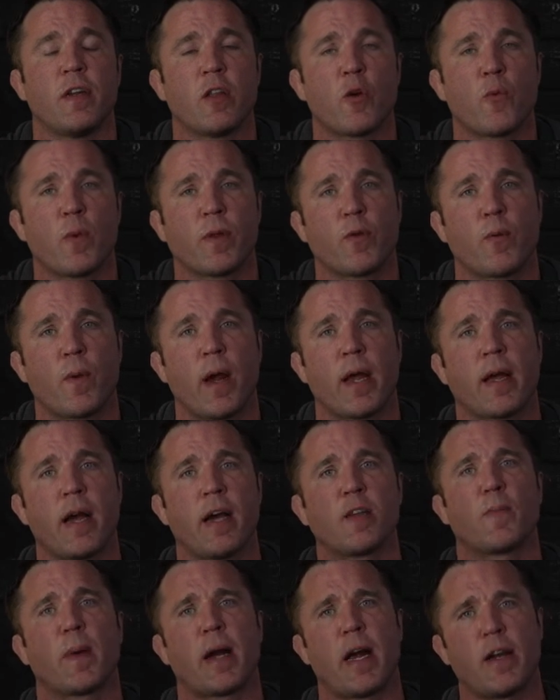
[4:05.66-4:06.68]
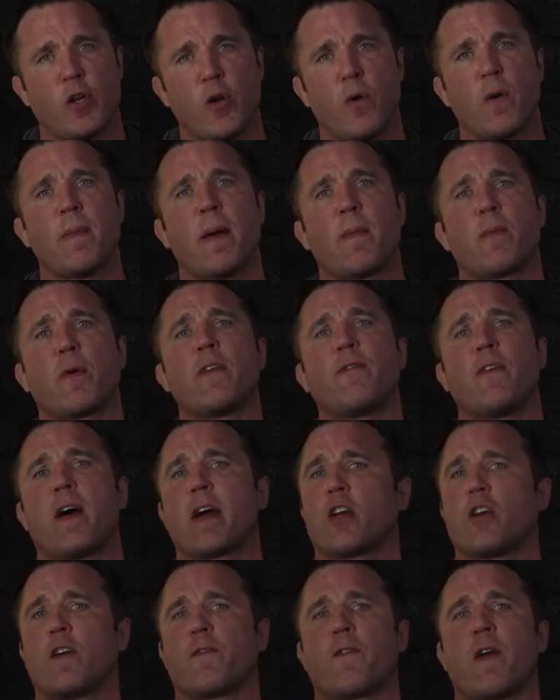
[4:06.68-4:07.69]
in there with the right guys. But I do remember he fought
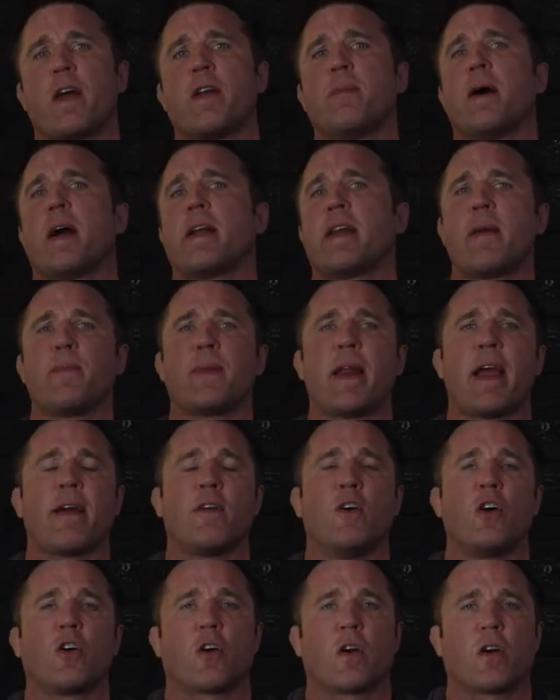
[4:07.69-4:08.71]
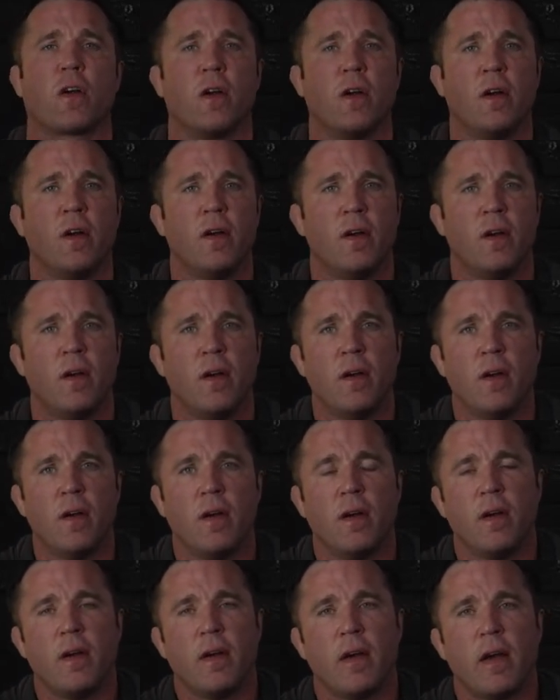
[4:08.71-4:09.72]
a good friend of mine named Dan Hooker.
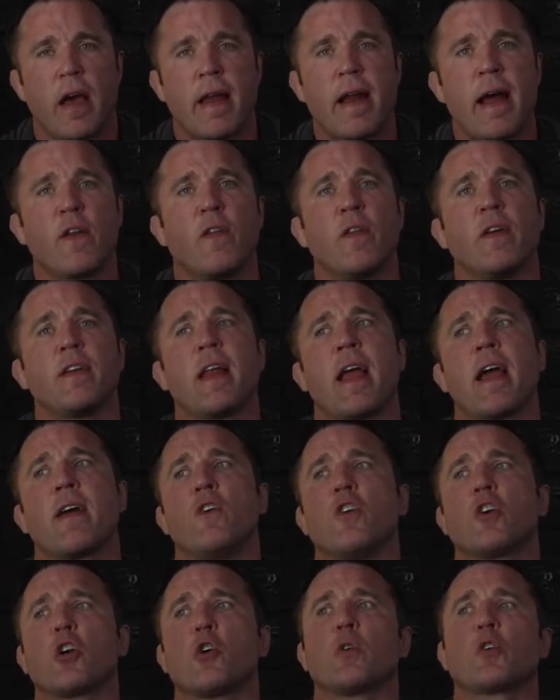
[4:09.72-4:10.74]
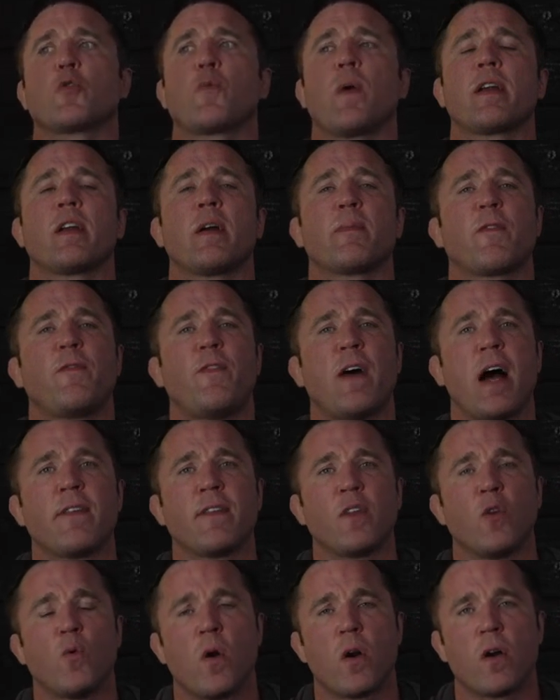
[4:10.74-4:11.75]
And I know that Dan Hooker was ranked number 5
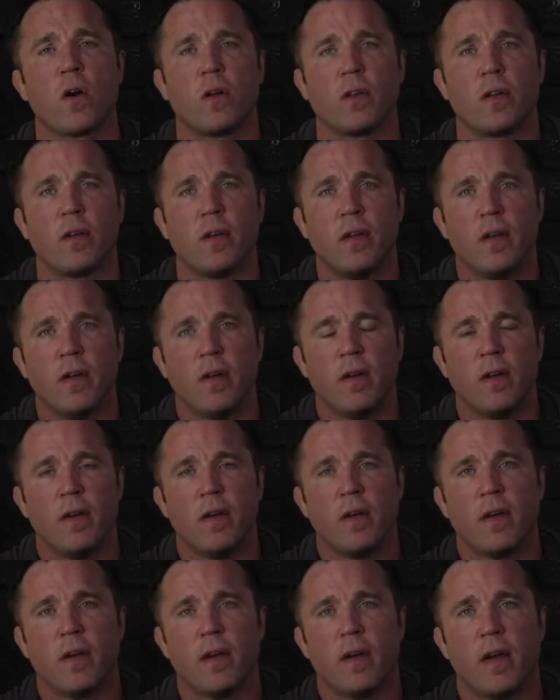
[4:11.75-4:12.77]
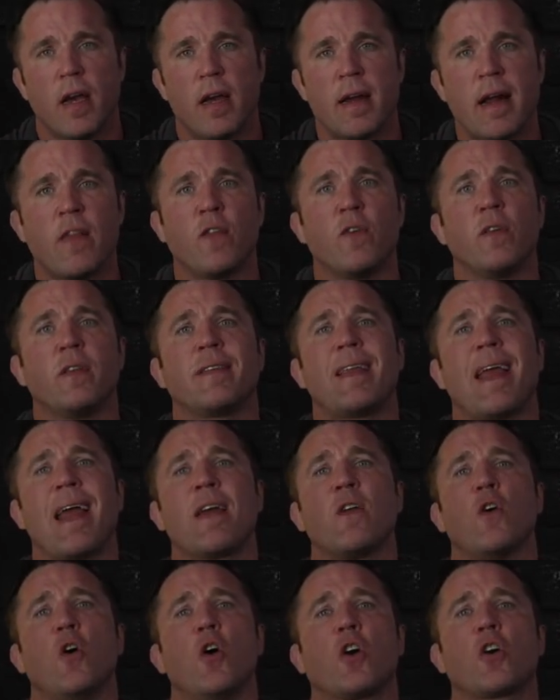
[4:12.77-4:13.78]
in the world. And I know that
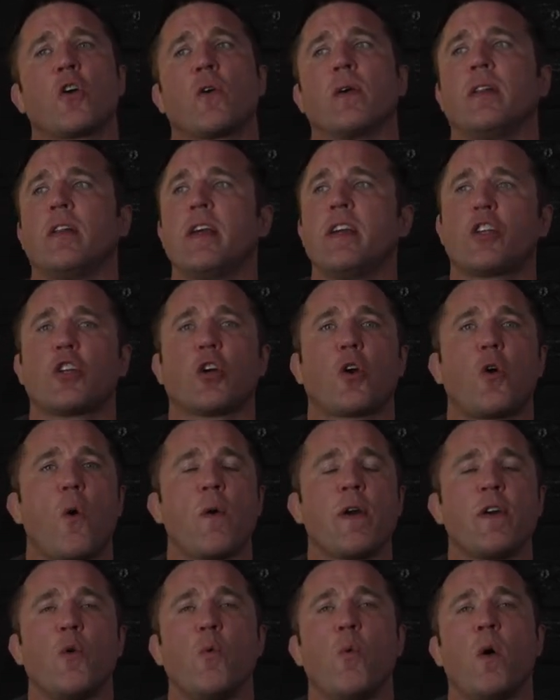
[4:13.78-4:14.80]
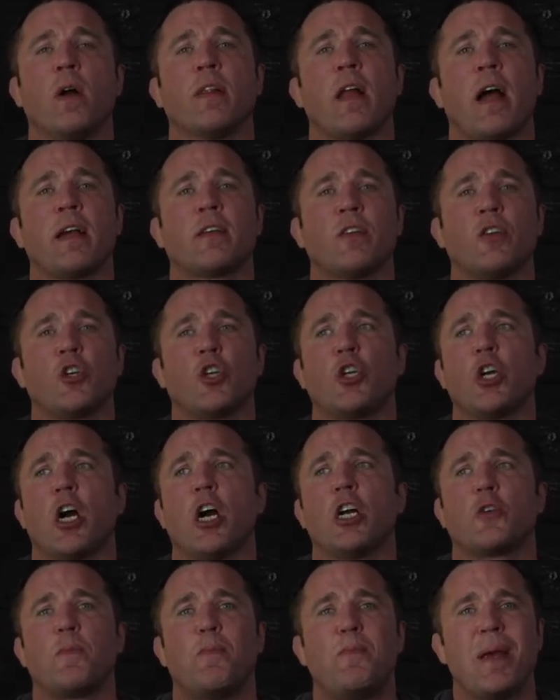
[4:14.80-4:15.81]
Dan Hooker, at least according to one licensed
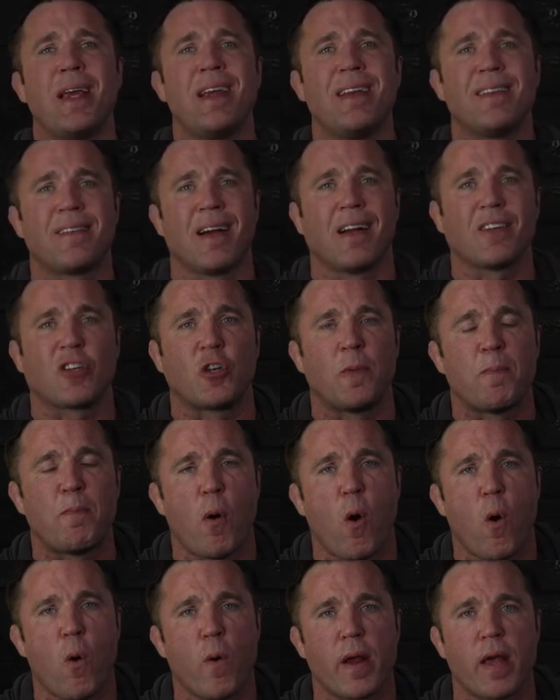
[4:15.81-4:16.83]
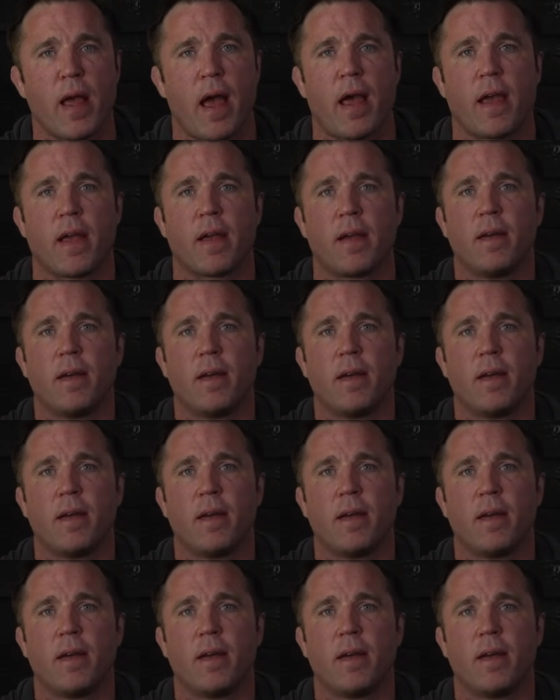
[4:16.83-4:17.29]
judge, beat Dustin Poirier.